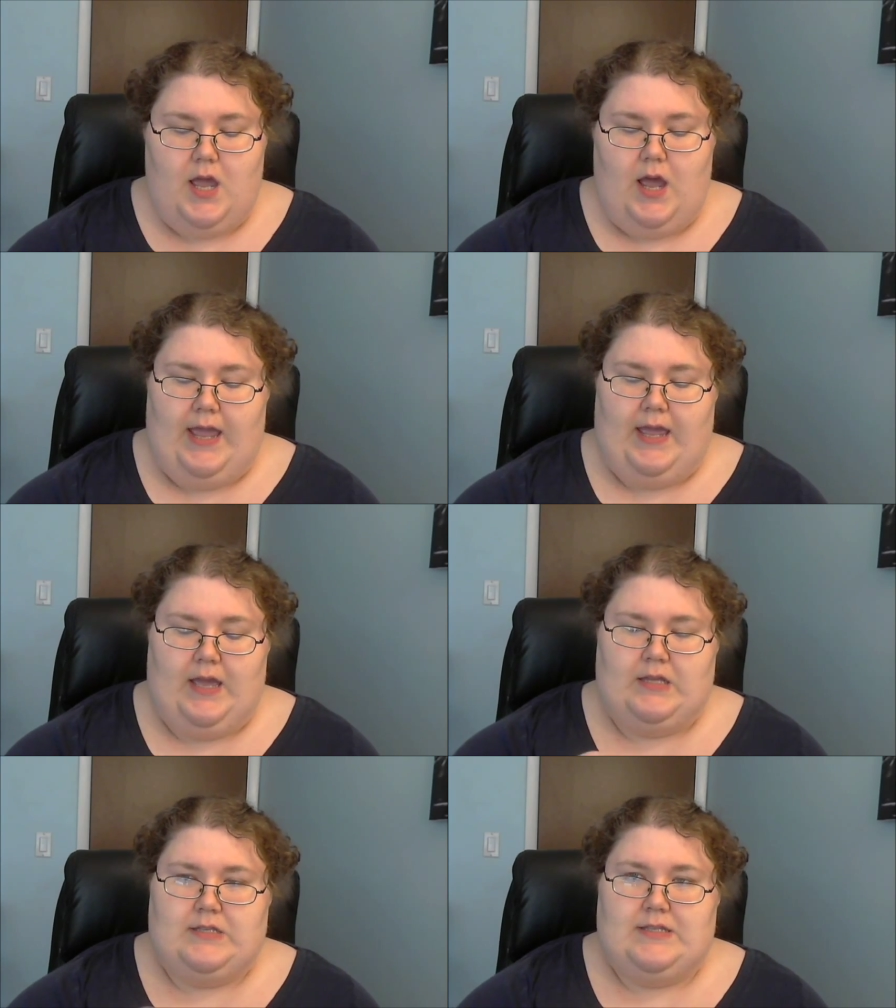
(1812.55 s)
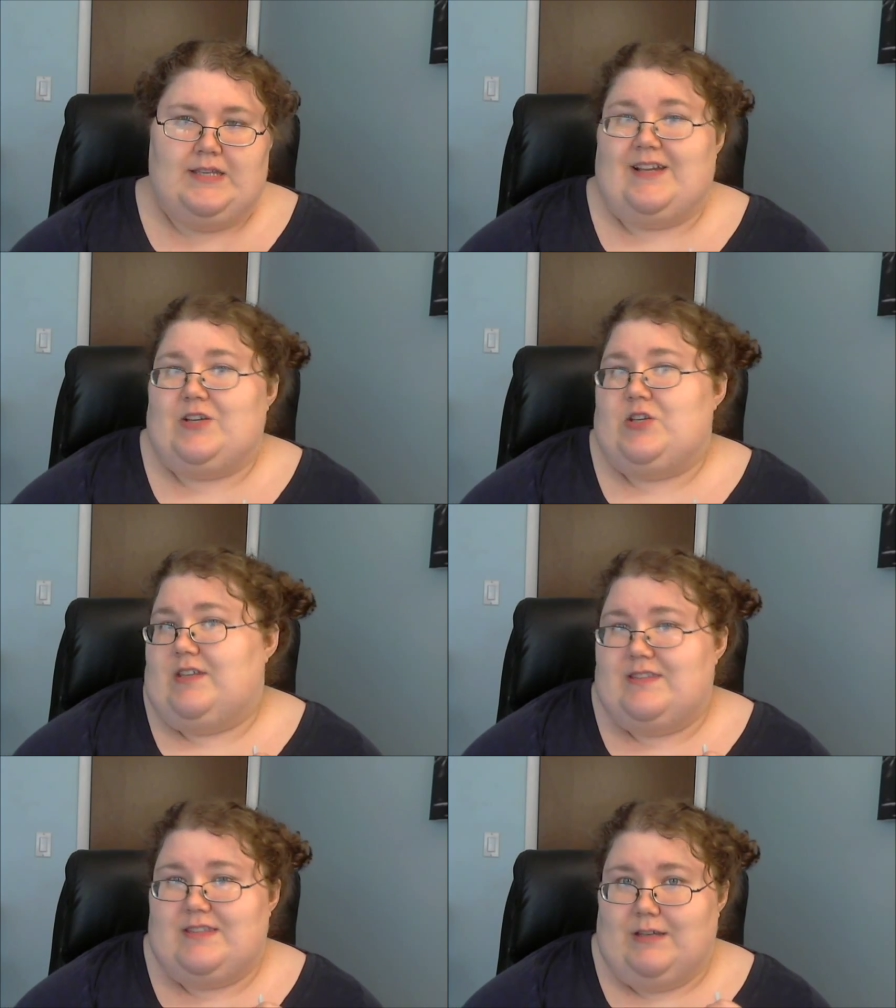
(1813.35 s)
and it's
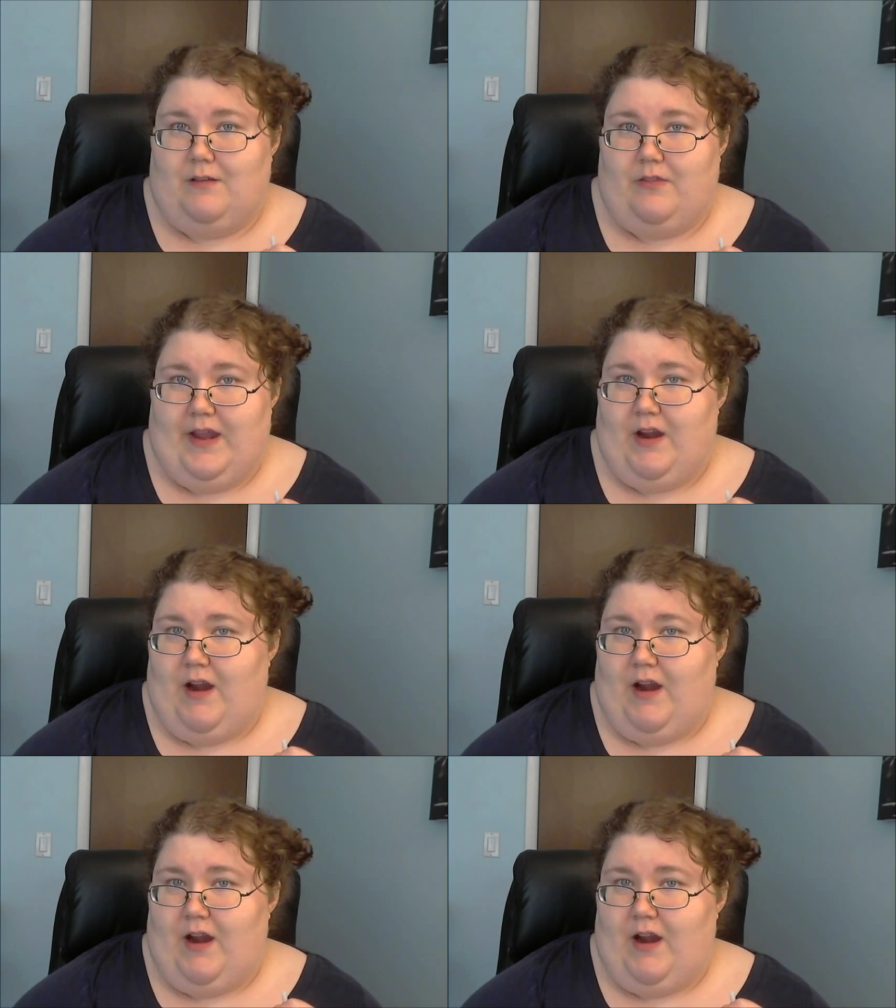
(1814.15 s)
actually still there.